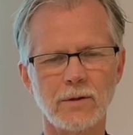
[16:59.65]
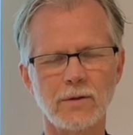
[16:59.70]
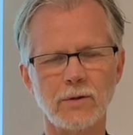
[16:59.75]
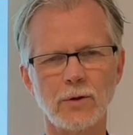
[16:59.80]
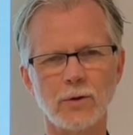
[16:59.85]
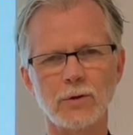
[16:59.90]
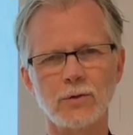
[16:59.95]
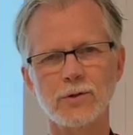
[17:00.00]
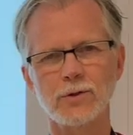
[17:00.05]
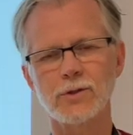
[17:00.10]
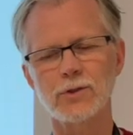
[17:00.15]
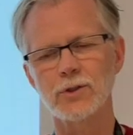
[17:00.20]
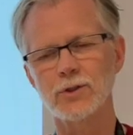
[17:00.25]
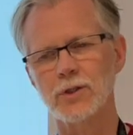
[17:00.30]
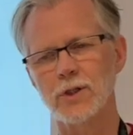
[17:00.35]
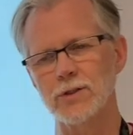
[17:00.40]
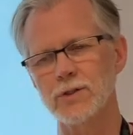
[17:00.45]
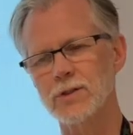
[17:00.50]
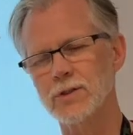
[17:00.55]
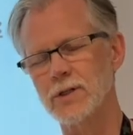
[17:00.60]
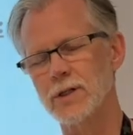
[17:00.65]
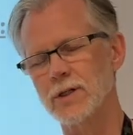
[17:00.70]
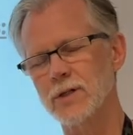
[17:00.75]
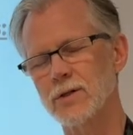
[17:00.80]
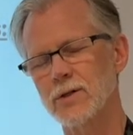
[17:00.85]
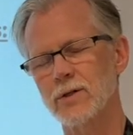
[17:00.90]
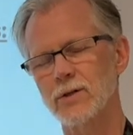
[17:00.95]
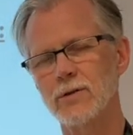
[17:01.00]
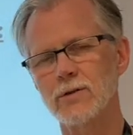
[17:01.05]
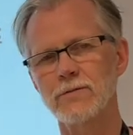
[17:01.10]
Those shunts that
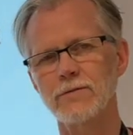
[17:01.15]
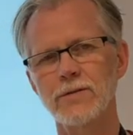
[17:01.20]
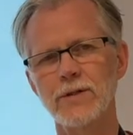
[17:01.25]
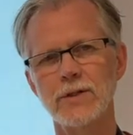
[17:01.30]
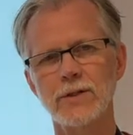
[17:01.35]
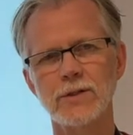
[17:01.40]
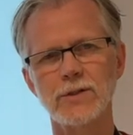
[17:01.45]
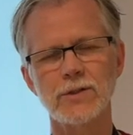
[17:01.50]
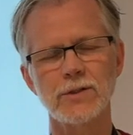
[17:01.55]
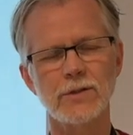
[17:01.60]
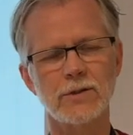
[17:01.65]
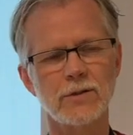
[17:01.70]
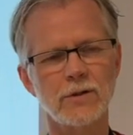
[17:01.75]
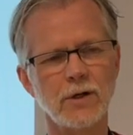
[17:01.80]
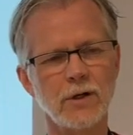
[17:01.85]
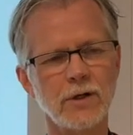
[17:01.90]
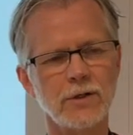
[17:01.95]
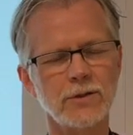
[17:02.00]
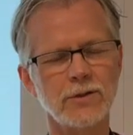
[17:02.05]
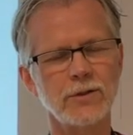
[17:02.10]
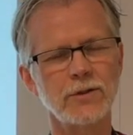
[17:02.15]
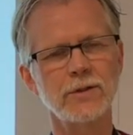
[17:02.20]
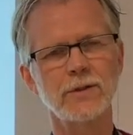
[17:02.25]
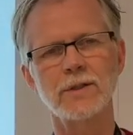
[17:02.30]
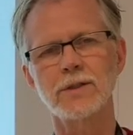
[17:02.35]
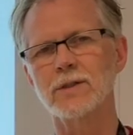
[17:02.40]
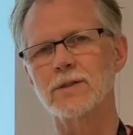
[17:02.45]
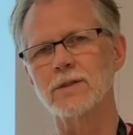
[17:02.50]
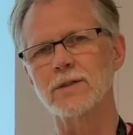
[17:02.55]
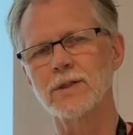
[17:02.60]
occur in the fetus are turned
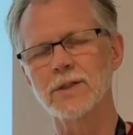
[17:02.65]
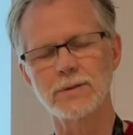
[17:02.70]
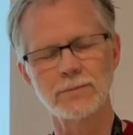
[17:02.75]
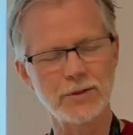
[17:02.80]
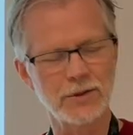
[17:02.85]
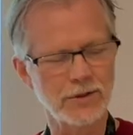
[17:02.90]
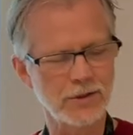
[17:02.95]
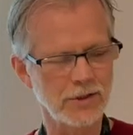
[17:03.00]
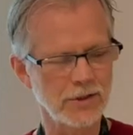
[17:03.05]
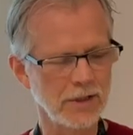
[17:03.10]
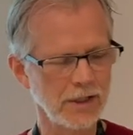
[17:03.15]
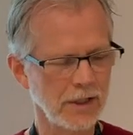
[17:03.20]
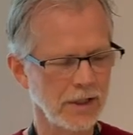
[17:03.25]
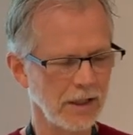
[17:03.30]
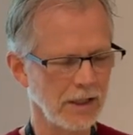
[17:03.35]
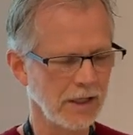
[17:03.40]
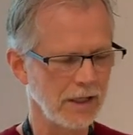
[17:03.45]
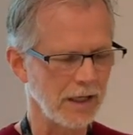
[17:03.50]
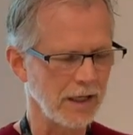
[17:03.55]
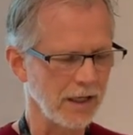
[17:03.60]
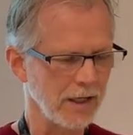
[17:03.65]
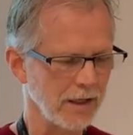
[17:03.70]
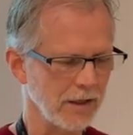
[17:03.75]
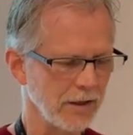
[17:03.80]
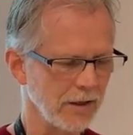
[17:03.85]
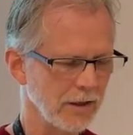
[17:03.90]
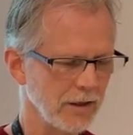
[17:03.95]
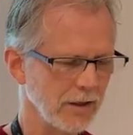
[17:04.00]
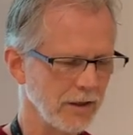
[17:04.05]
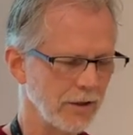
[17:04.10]
into ligaments,
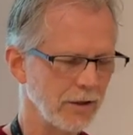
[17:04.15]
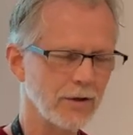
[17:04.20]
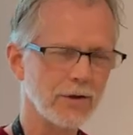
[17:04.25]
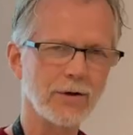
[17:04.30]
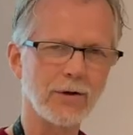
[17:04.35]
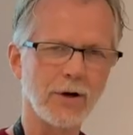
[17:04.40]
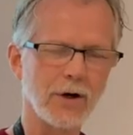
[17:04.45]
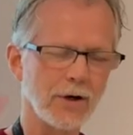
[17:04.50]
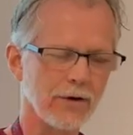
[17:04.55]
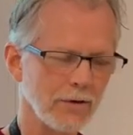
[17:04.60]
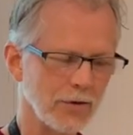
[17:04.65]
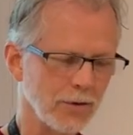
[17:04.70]
and here are the